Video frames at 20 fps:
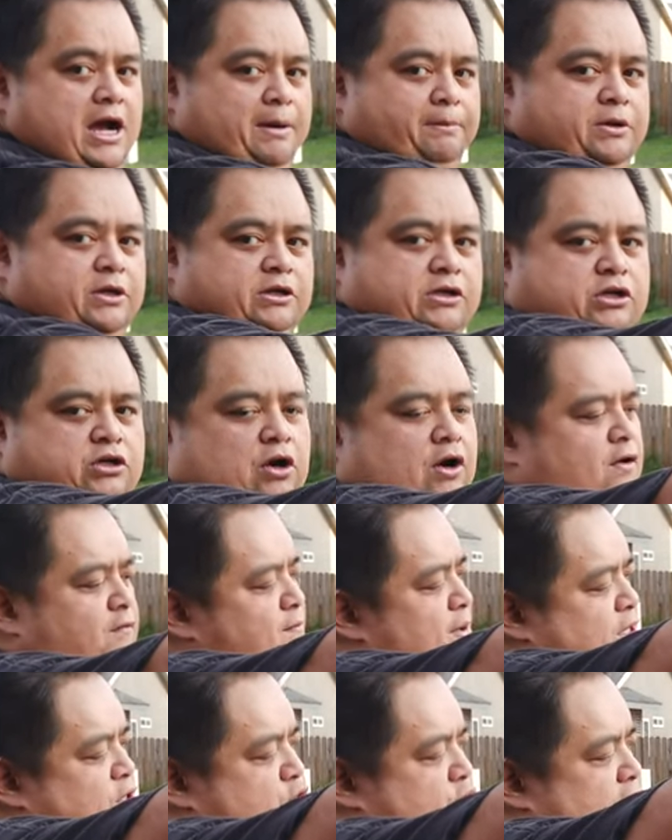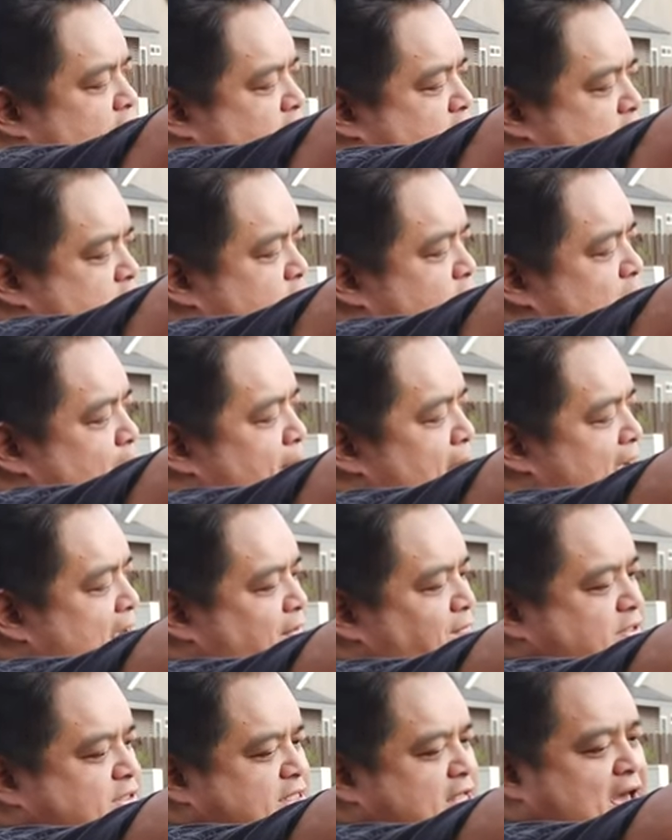I'm gonna curve my strike to the back
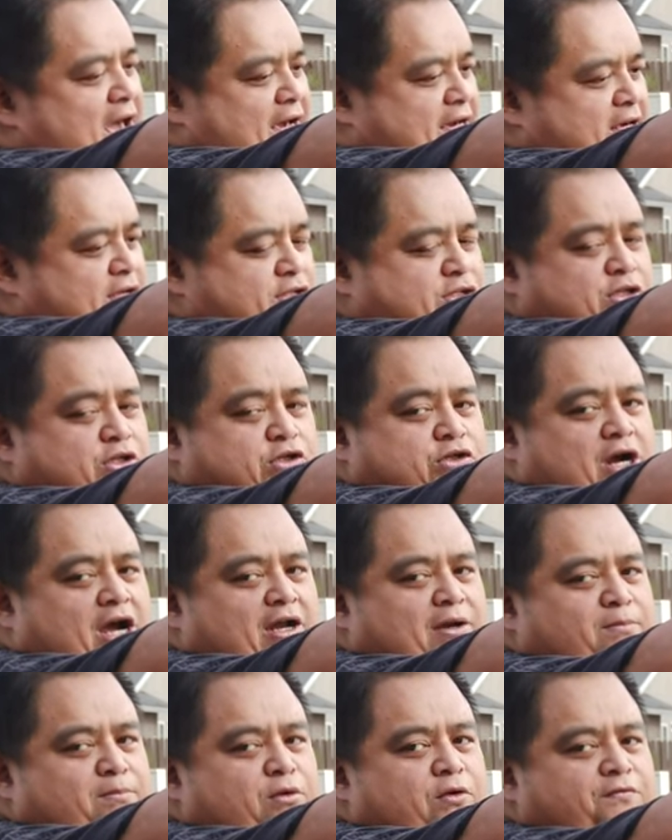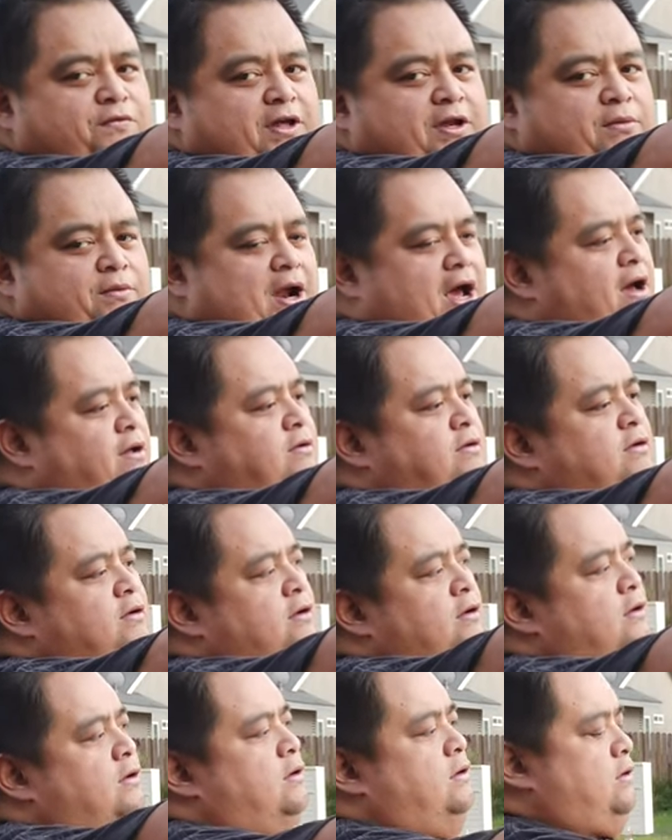of his neck. He's gonna try to move it around.
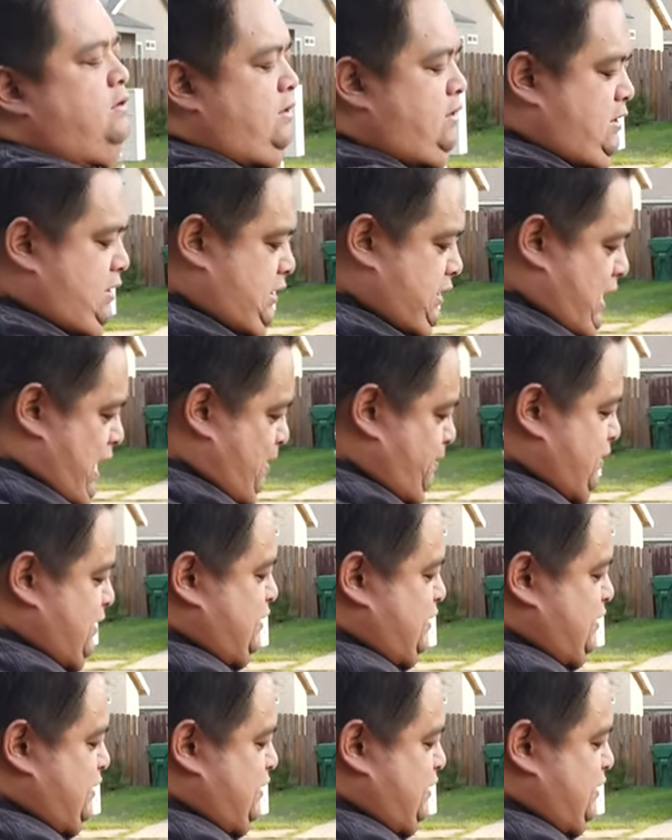I'm